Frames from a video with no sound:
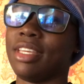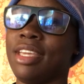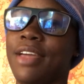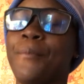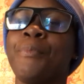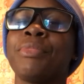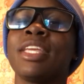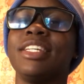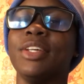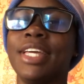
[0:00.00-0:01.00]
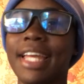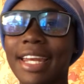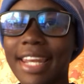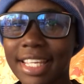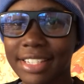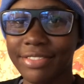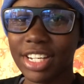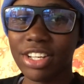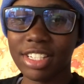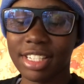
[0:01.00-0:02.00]
Yeah. So in our next
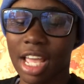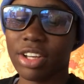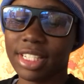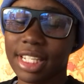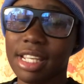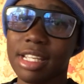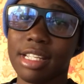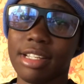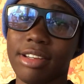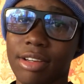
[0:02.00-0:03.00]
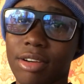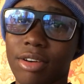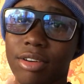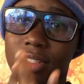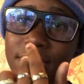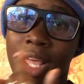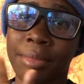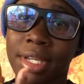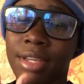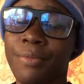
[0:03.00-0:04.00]
videos, you're going to see
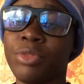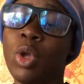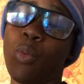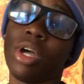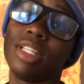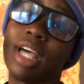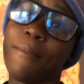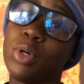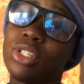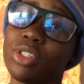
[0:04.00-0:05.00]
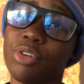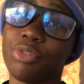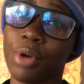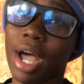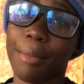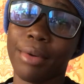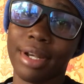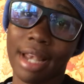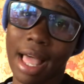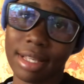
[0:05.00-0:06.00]
Sammy. We're going to talk about stuff what
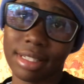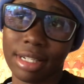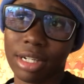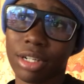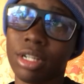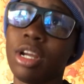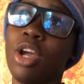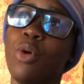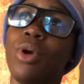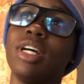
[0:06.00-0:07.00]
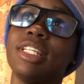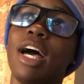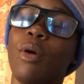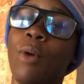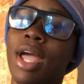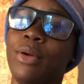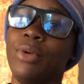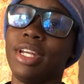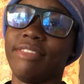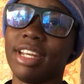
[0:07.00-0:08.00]
happened last year. We're going to talk why
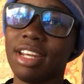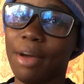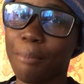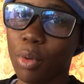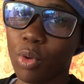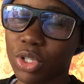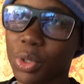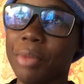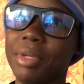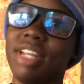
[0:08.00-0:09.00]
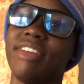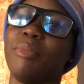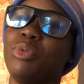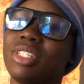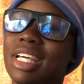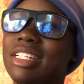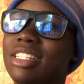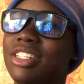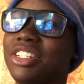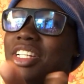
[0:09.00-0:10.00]
we never did a post. Well, me never post because
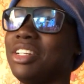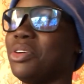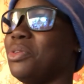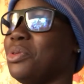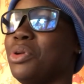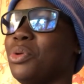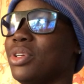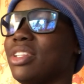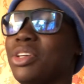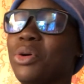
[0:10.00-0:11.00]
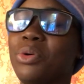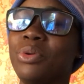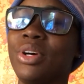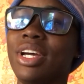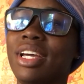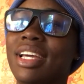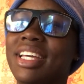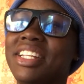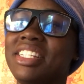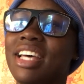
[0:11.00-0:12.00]
she know, knows say yo,
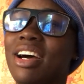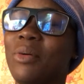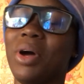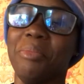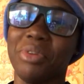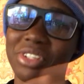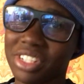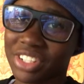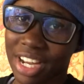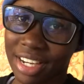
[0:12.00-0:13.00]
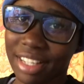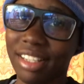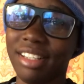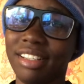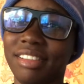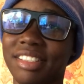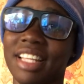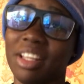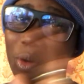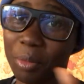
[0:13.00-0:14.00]
it is a one-person channel. It's
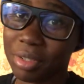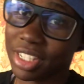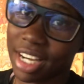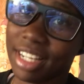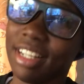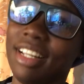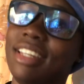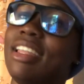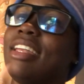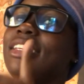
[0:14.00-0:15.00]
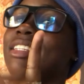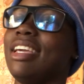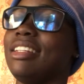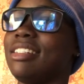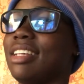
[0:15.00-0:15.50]
not a couple channel. Not yet.